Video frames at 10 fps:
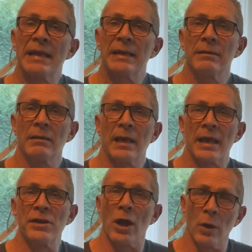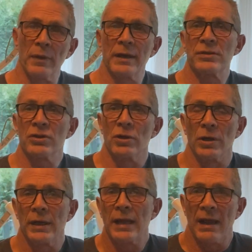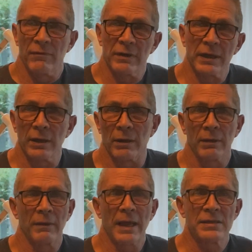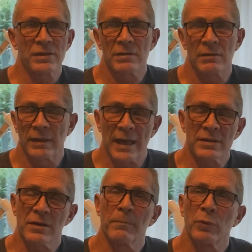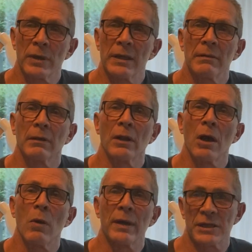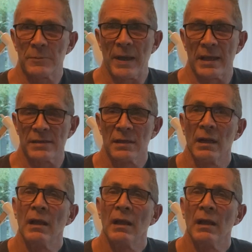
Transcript: it and know that it's good every year. That's a pretty low expense.